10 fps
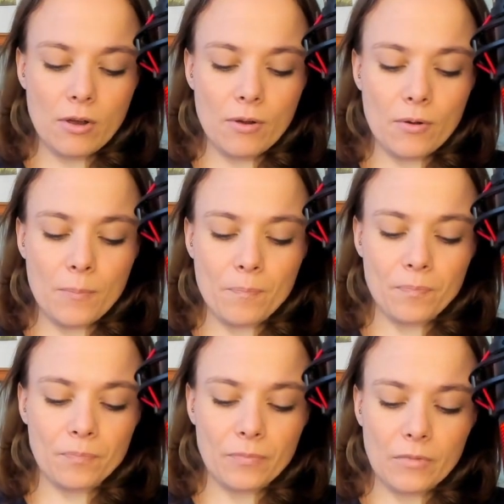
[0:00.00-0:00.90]

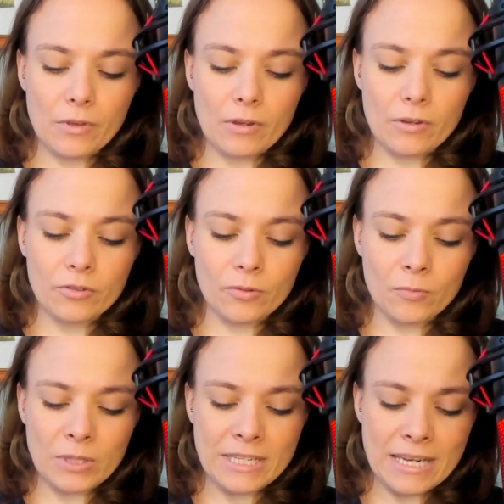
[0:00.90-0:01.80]
So
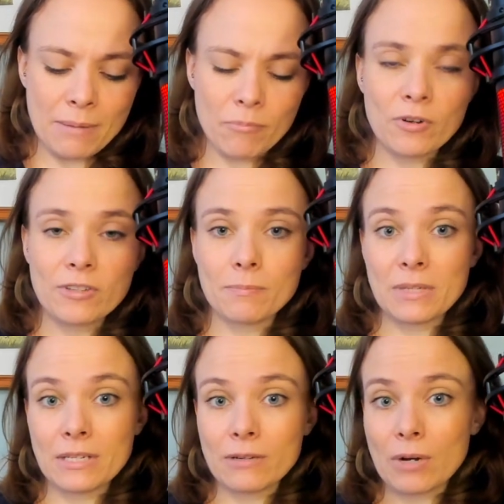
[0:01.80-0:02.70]
with the Empress
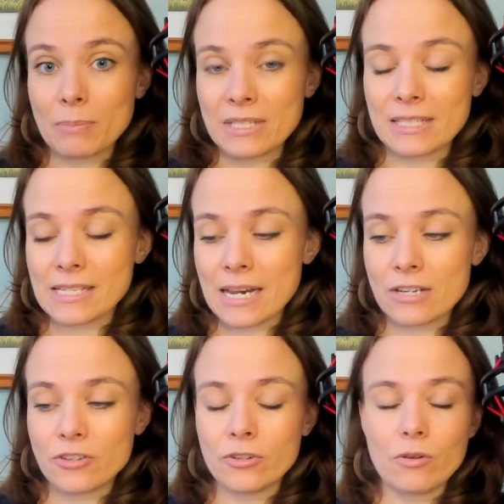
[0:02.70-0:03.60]
being a
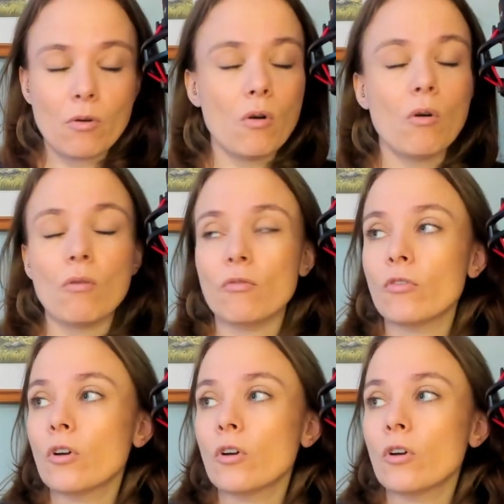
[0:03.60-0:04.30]
representation of